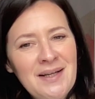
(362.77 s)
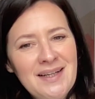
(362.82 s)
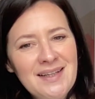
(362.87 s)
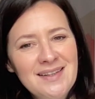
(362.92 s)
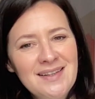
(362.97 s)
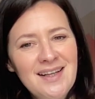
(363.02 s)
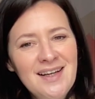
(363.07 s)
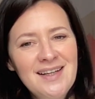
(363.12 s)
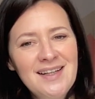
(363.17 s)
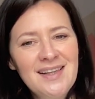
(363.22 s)
like a
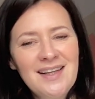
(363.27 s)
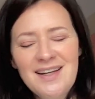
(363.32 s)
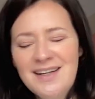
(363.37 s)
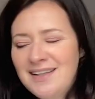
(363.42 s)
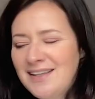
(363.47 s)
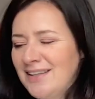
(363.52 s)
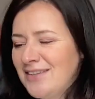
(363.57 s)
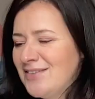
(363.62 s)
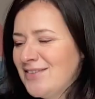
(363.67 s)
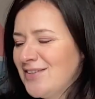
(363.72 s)
night
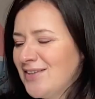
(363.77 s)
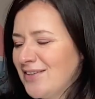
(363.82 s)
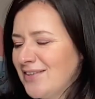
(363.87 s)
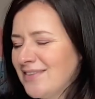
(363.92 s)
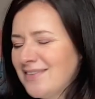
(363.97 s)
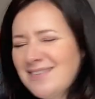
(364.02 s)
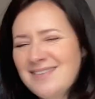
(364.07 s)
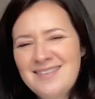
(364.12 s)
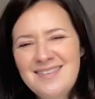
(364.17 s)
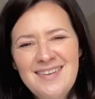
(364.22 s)
light. It's
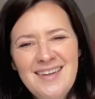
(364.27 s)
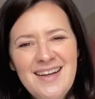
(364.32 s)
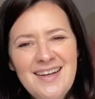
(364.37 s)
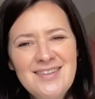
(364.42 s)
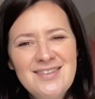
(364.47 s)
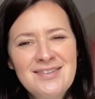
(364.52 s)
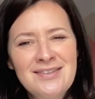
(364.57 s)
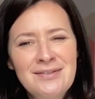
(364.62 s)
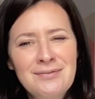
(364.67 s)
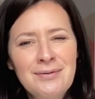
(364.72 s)

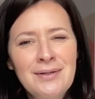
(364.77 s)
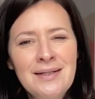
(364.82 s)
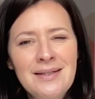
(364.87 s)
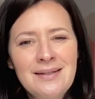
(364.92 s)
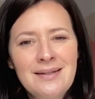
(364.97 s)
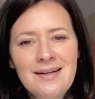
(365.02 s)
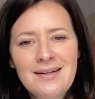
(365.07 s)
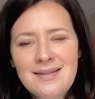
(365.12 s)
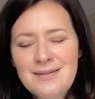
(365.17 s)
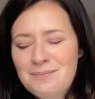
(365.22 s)
just really
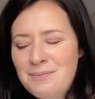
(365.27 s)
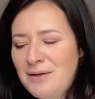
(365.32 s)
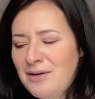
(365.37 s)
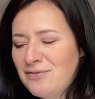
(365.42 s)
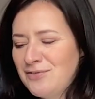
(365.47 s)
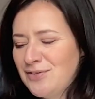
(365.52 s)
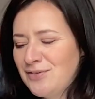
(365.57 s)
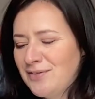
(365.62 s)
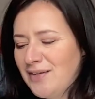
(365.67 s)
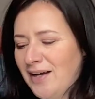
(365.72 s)
nice bit
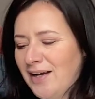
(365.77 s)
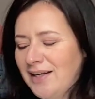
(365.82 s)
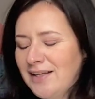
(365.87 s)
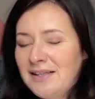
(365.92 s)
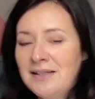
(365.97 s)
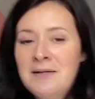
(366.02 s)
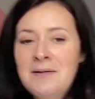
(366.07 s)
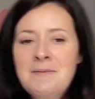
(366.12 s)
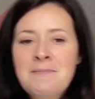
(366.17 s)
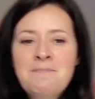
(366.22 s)
of
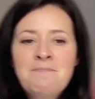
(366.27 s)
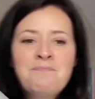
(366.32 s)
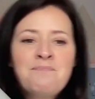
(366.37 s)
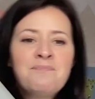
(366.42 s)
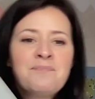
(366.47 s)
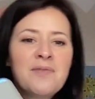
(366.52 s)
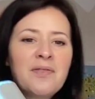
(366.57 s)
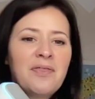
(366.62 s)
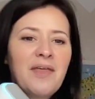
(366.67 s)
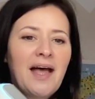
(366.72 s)
design.
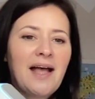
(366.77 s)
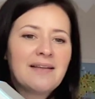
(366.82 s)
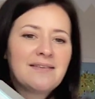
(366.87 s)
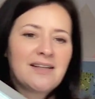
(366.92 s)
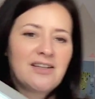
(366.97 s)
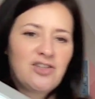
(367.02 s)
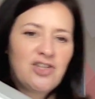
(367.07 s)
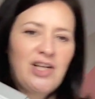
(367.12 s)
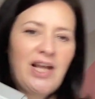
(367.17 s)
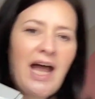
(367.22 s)
That's
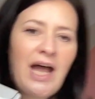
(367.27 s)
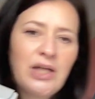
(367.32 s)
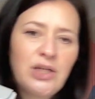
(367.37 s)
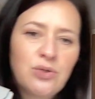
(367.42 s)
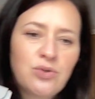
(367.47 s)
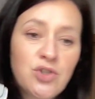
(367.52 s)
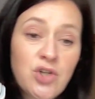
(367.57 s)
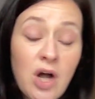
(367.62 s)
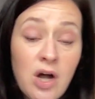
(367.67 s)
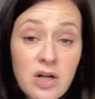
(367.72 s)
actually how you
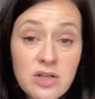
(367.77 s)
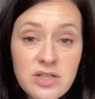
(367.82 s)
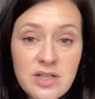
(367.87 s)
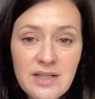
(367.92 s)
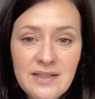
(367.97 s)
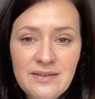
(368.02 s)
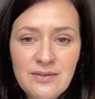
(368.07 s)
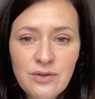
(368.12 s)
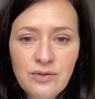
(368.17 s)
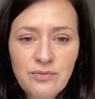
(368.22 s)
charge
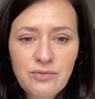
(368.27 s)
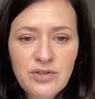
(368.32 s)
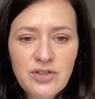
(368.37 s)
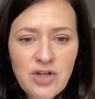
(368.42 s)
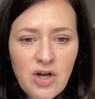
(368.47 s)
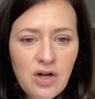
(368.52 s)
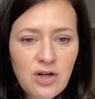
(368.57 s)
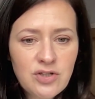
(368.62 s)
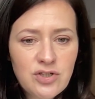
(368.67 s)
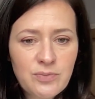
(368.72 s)
it, so it's
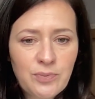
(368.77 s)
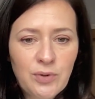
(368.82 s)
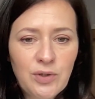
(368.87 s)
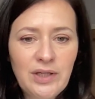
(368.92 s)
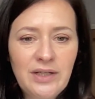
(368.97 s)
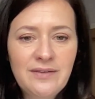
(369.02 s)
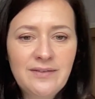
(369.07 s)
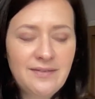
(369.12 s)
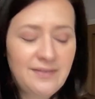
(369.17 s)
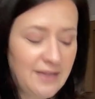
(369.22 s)
rechargeable.
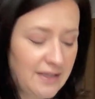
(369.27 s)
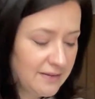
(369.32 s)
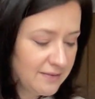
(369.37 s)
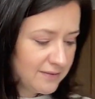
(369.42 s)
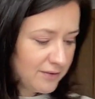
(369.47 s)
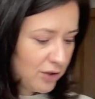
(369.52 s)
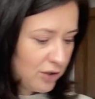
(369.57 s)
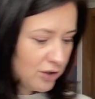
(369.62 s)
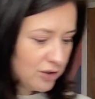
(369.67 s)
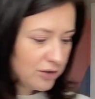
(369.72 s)
It
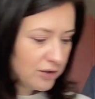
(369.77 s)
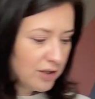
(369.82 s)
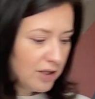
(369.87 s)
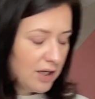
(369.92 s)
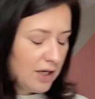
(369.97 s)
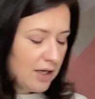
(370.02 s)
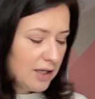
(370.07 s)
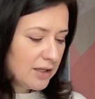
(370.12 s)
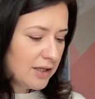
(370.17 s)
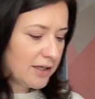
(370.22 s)
sits on
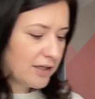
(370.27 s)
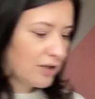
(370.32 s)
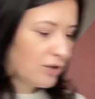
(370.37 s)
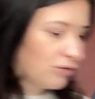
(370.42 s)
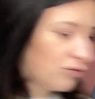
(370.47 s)
like